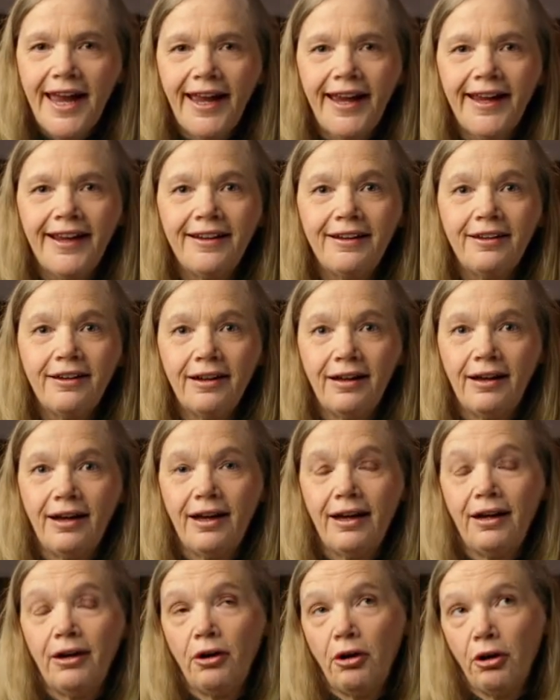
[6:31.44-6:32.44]
And
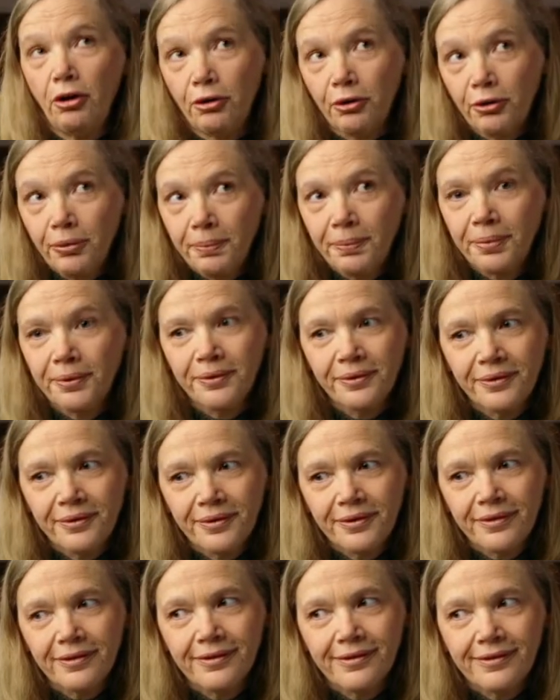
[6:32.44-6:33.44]
I hope
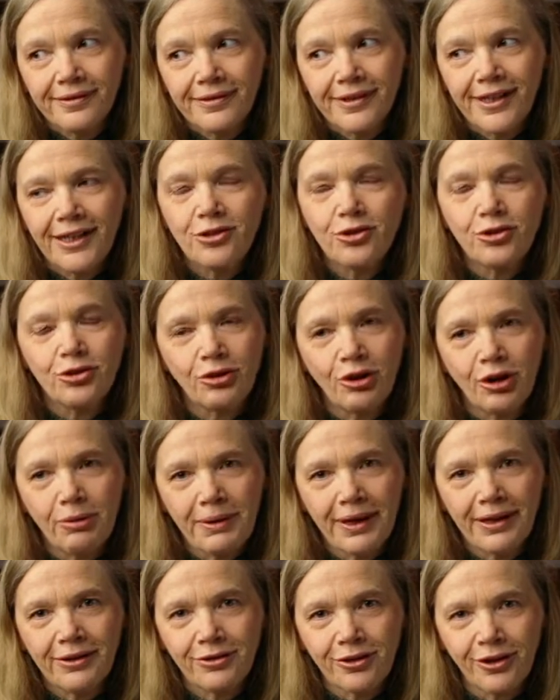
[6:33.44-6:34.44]
that you know
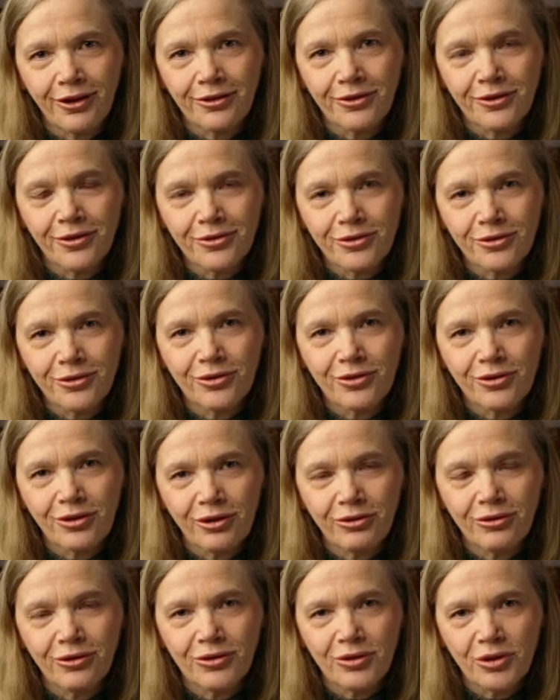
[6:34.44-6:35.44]
about Konos, because
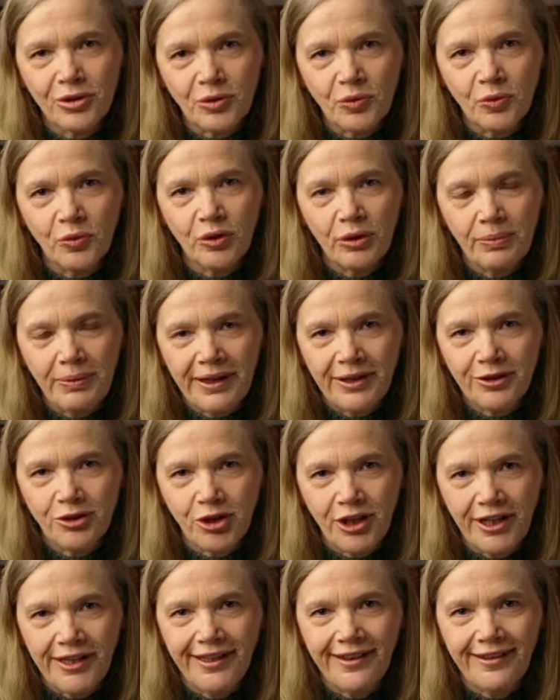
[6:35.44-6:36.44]
Konos is all about
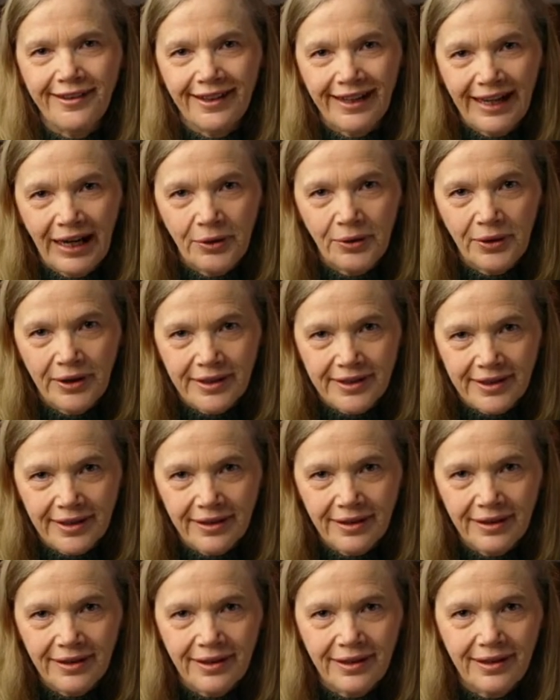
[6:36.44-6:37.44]
training the
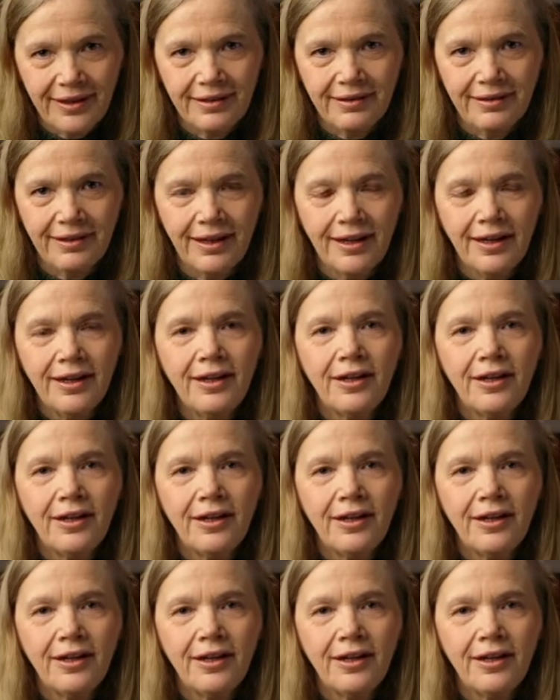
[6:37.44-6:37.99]
character and